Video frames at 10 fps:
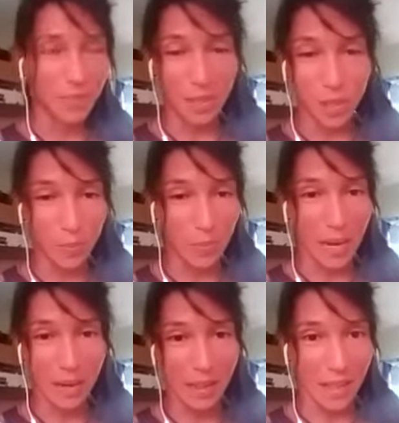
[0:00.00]

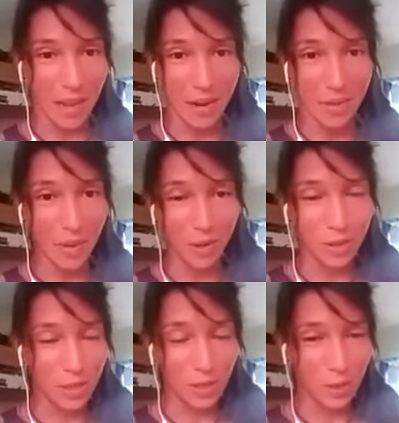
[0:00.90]
made there
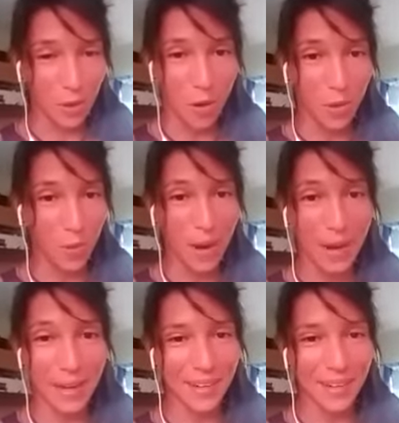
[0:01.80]
because there is no other
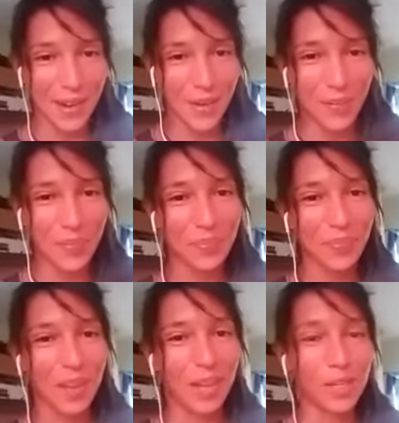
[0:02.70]
way, you know.
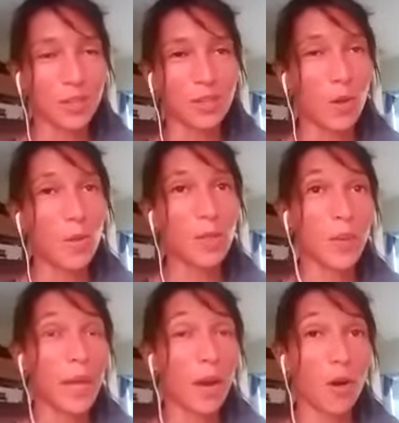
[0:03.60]
I just always,
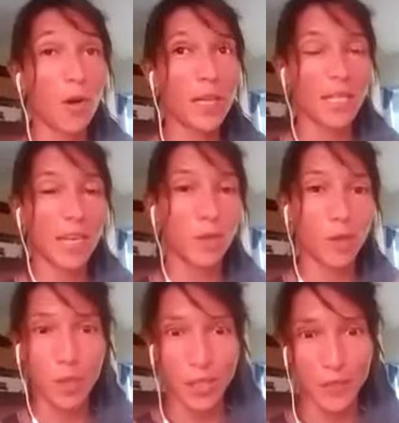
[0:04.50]
when I go, I take
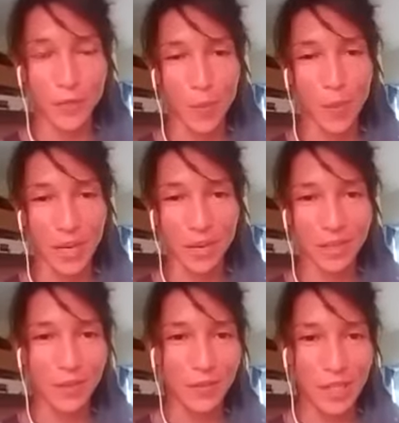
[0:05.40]
groceries from here.
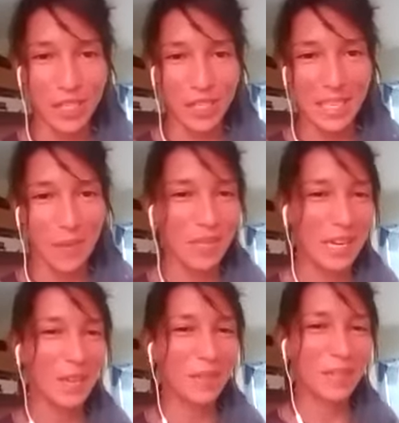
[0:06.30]
So if she needs something,
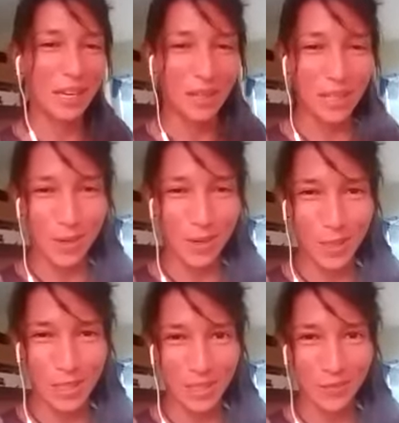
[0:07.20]
I take all the
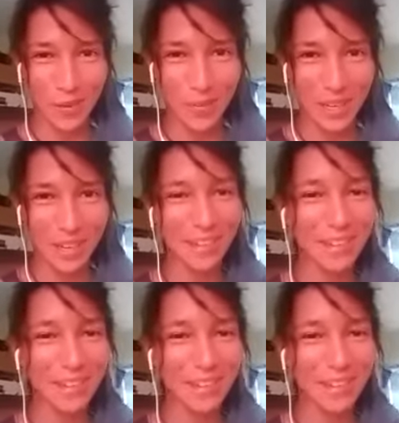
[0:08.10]
groceries from here.